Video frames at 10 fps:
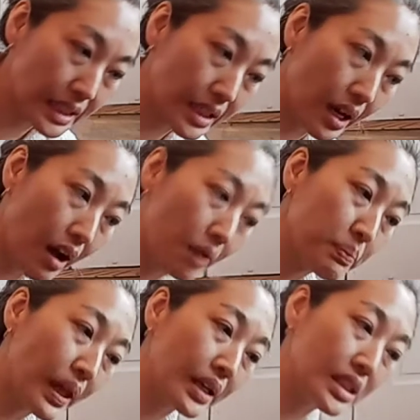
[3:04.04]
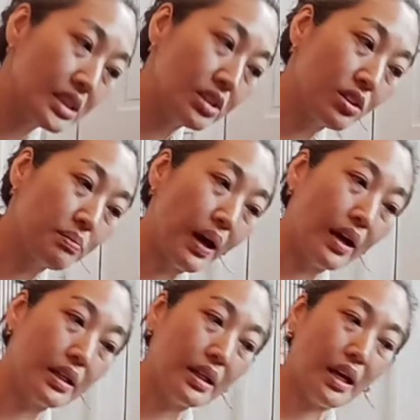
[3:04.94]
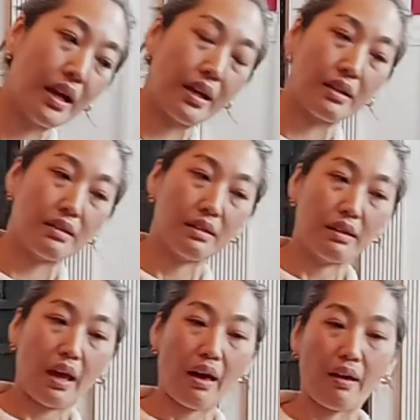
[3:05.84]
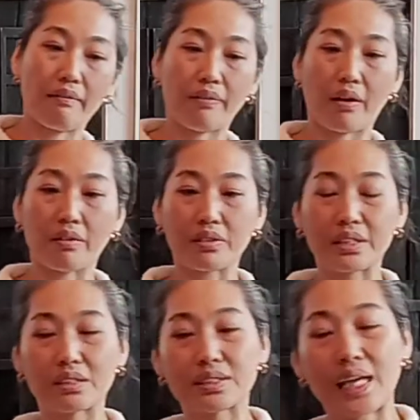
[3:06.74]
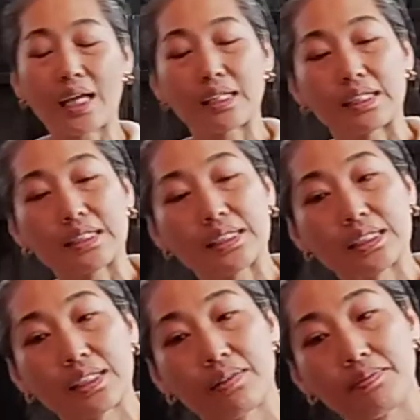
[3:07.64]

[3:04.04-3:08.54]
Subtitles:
the blockage in your body and have a little tightness,